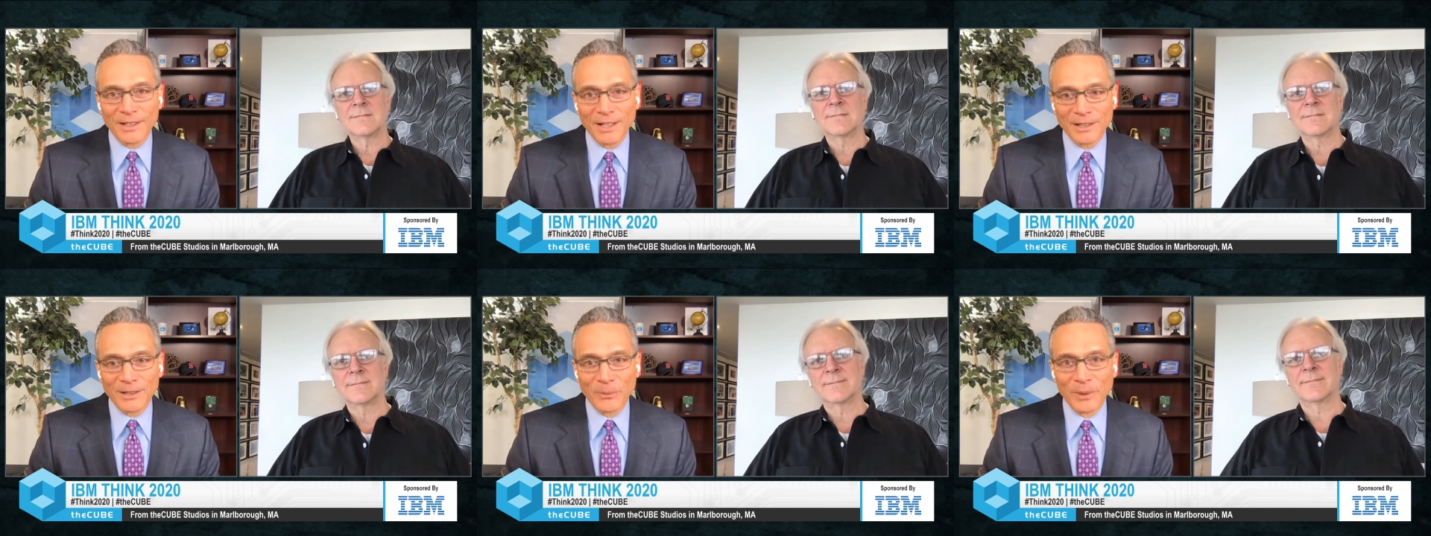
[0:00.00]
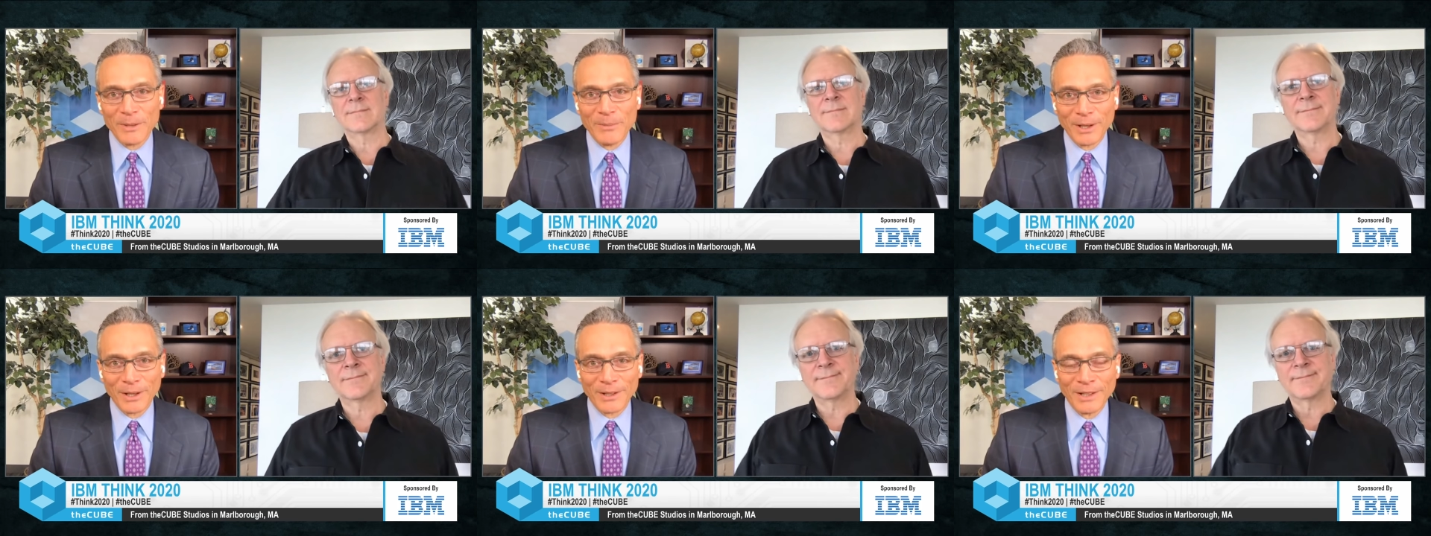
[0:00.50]
Speaker 1: at, at the
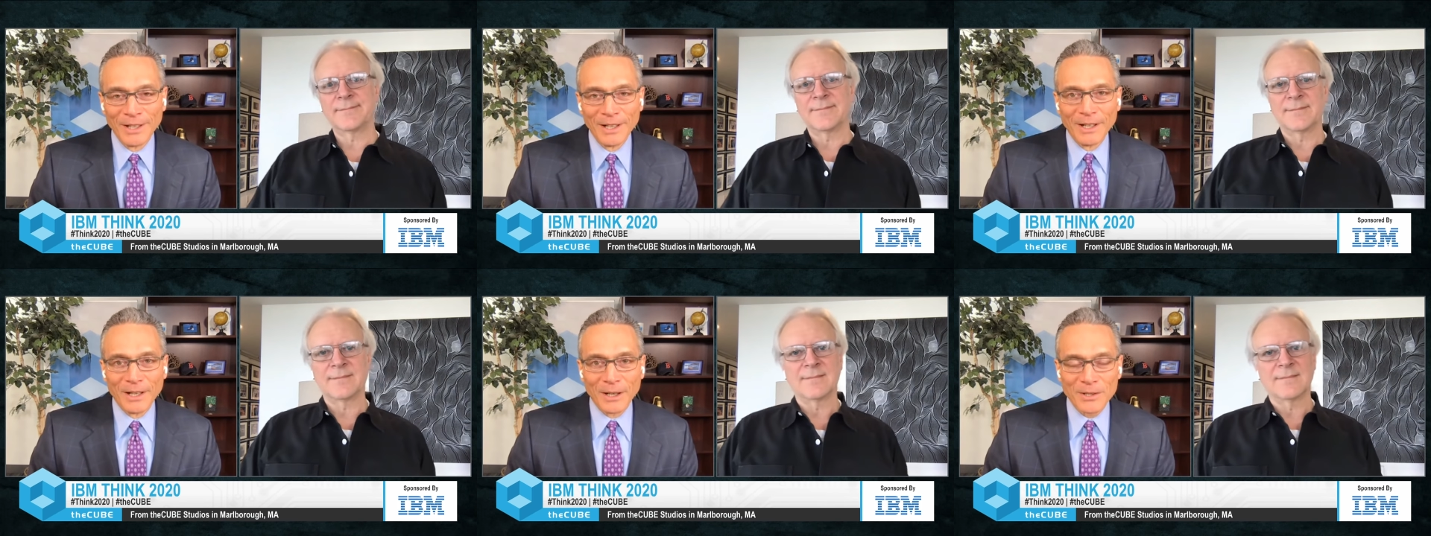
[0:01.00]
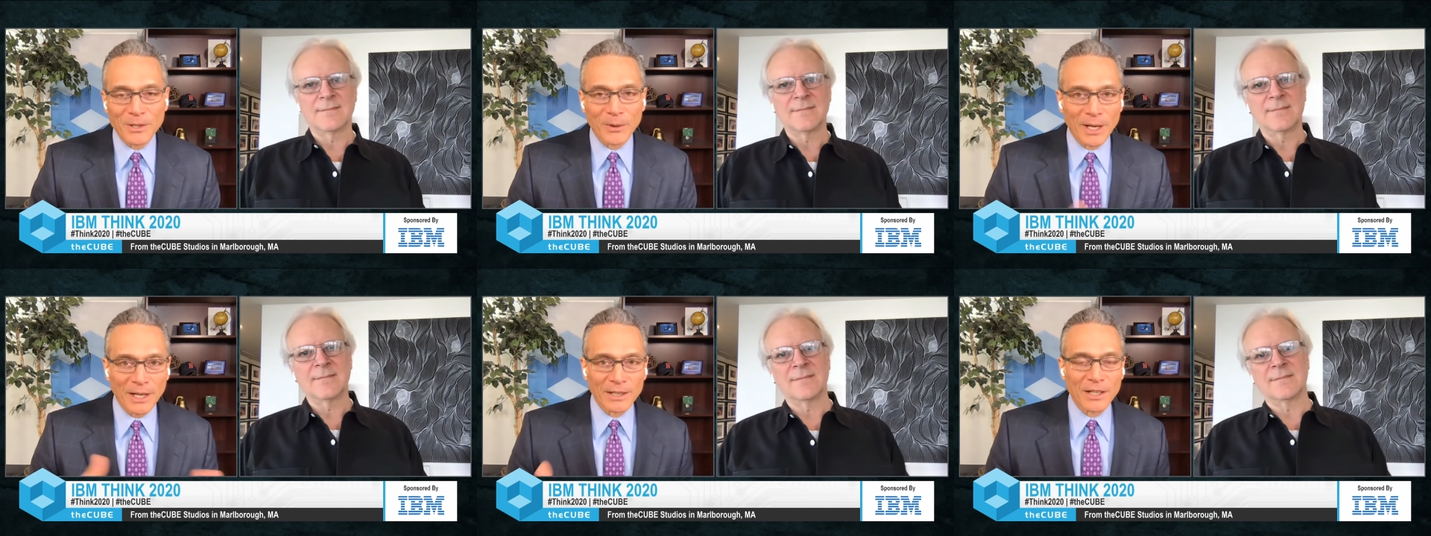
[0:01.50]
windmill, uh,
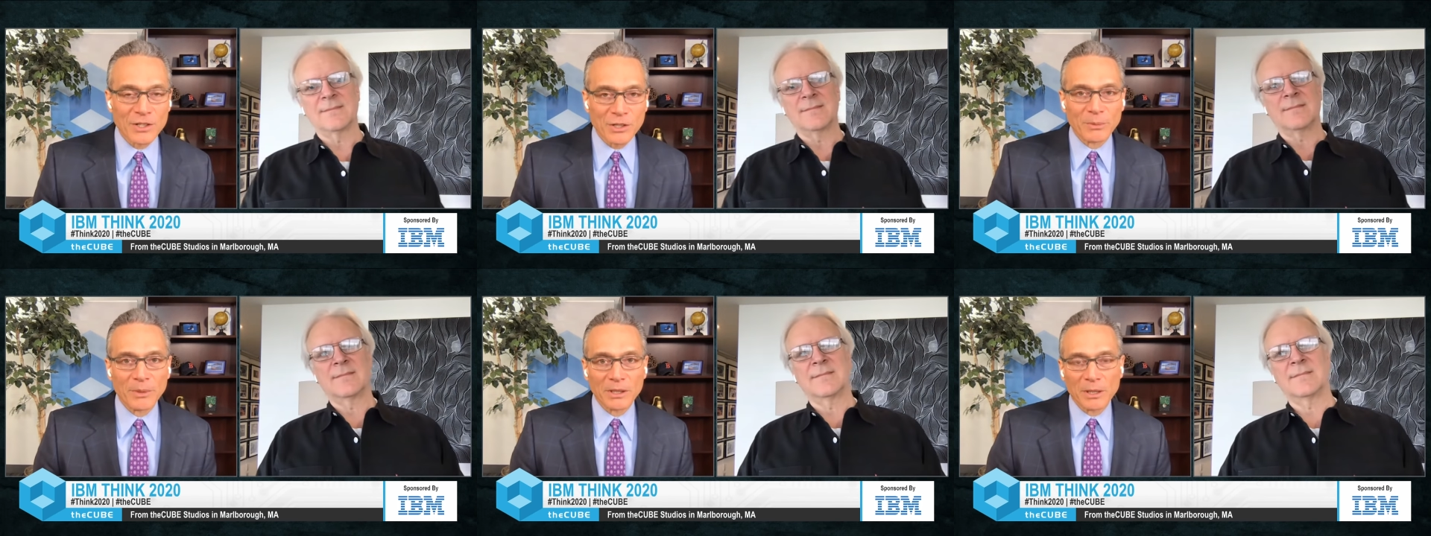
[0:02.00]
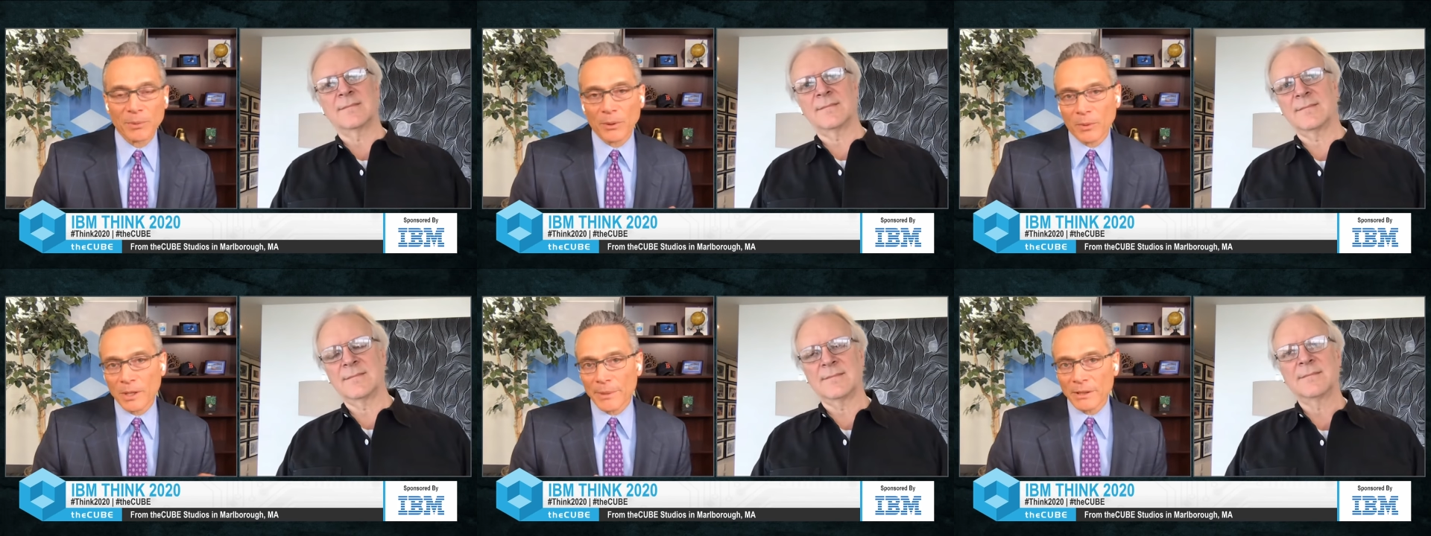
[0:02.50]
so I can instrument it.
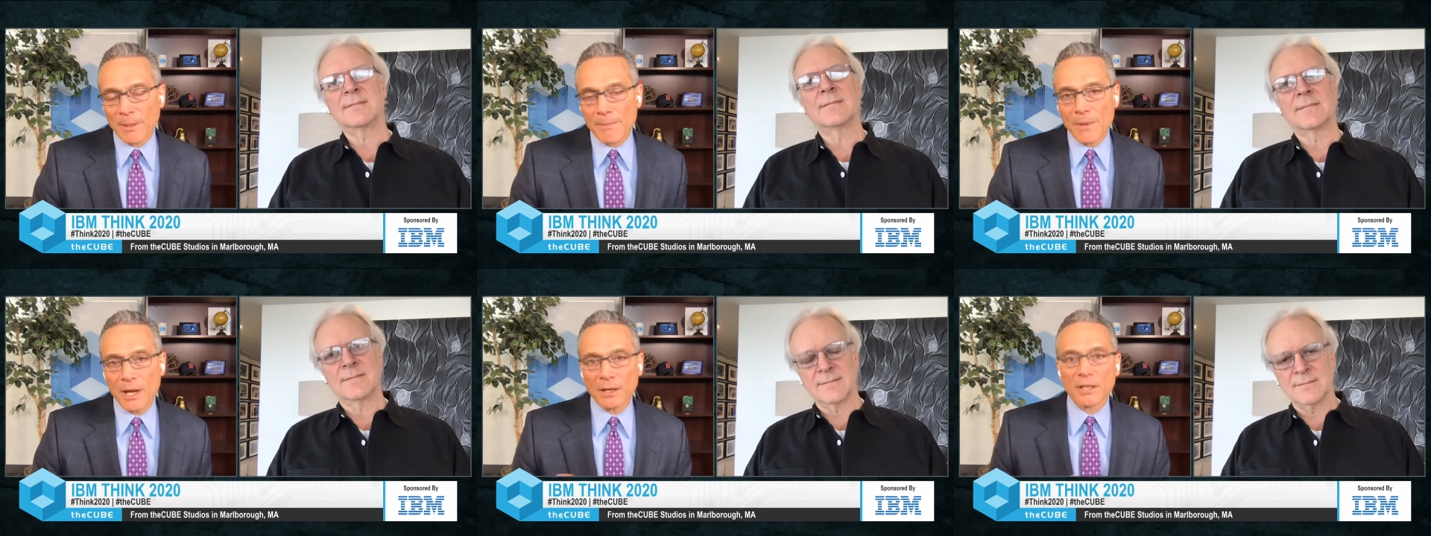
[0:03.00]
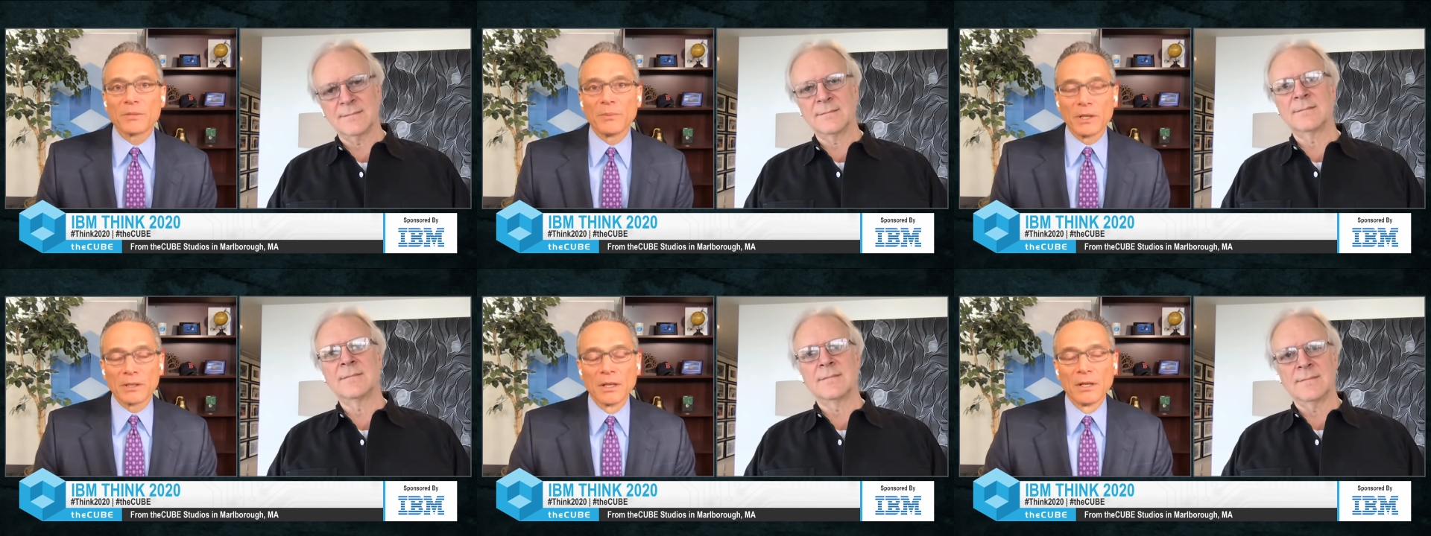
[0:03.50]
But what about the
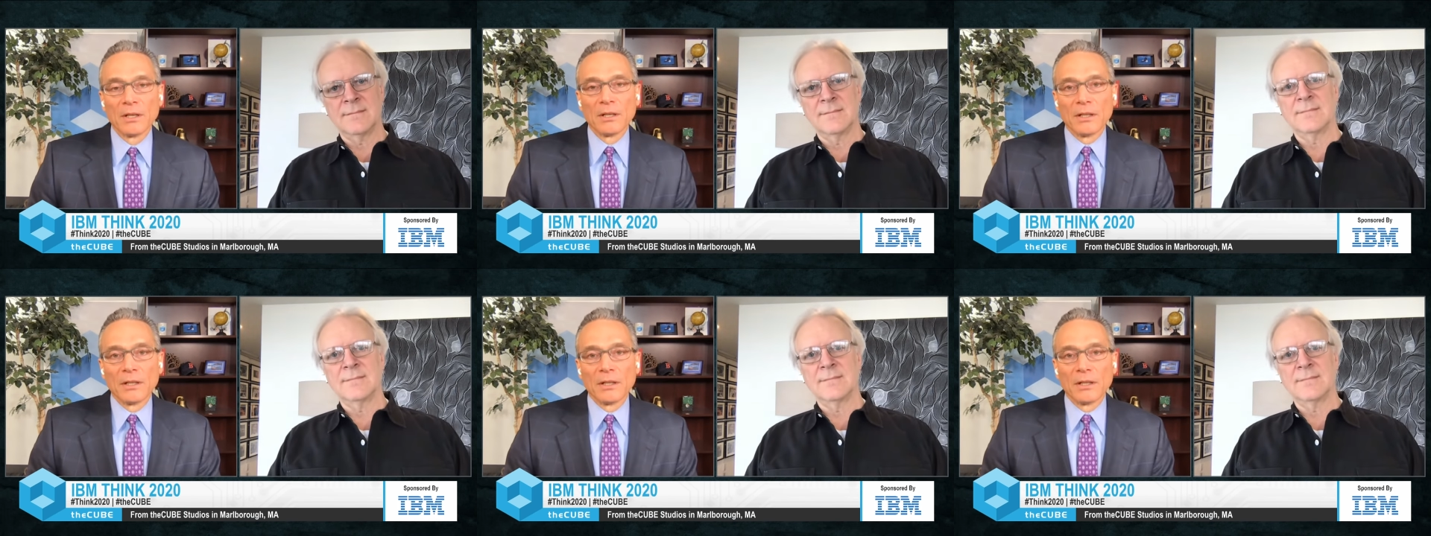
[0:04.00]
management